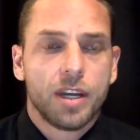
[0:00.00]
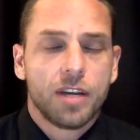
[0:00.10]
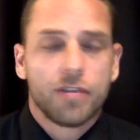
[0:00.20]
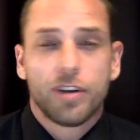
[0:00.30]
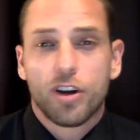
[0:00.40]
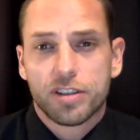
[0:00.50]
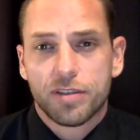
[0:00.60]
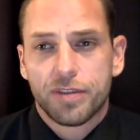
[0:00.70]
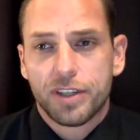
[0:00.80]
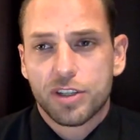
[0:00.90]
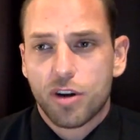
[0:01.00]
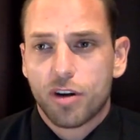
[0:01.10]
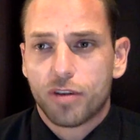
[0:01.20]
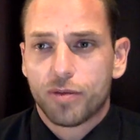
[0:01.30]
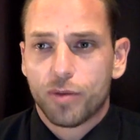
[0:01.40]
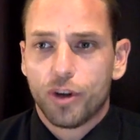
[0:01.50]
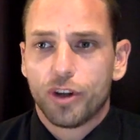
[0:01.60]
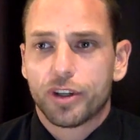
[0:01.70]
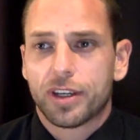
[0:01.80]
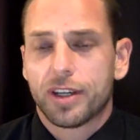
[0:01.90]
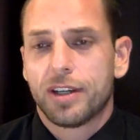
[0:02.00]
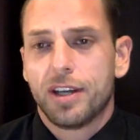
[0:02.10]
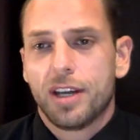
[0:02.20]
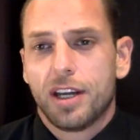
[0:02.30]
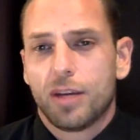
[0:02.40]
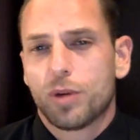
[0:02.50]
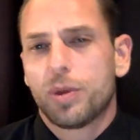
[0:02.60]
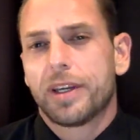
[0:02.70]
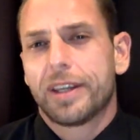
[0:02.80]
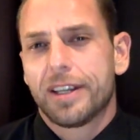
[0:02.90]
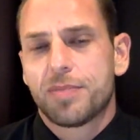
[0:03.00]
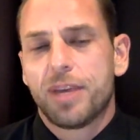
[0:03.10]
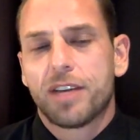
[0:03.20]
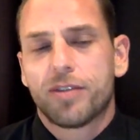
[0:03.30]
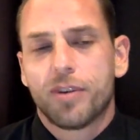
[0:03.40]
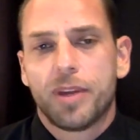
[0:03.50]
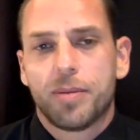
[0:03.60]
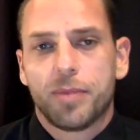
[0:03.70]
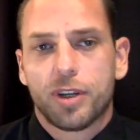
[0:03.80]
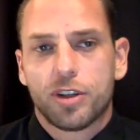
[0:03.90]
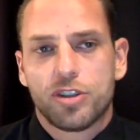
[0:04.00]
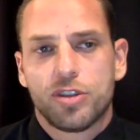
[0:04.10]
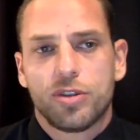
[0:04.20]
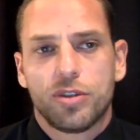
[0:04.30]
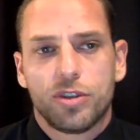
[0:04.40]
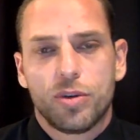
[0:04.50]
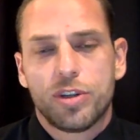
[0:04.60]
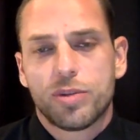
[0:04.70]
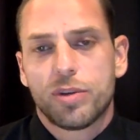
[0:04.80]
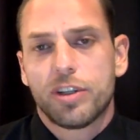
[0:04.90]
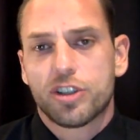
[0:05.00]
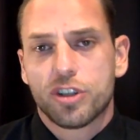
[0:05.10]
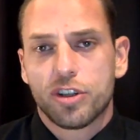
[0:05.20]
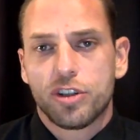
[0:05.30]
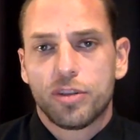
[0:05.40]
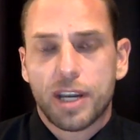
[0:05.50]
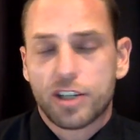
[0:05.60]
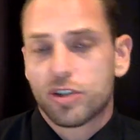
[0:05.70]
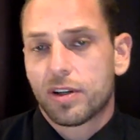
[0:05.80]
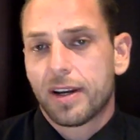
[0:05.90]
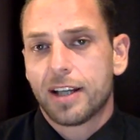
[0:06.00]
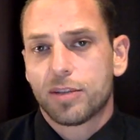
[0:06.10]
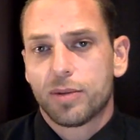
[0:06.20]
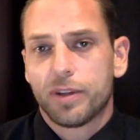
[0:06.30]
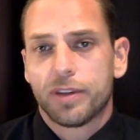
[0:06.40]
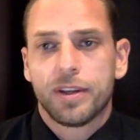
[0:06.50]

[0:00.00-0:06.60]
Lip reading: philosophies are of work, and what we can expect from them, because you always want to ensure you match your client with